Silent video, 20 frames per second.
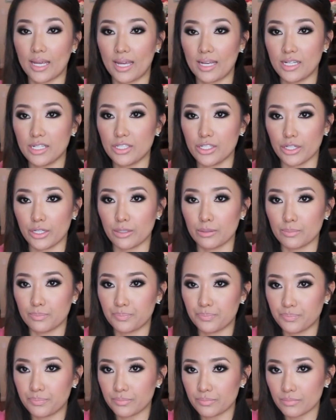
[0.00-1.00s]
can you do?
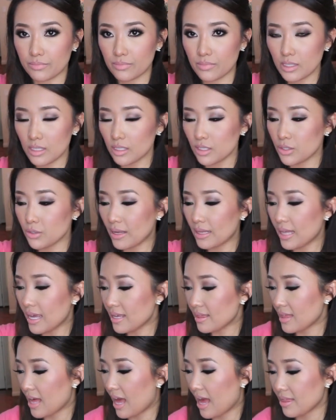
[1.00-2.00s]
So I
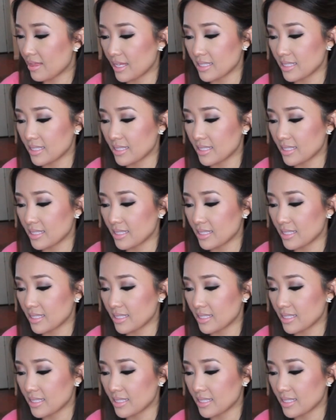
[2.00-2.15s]
like that.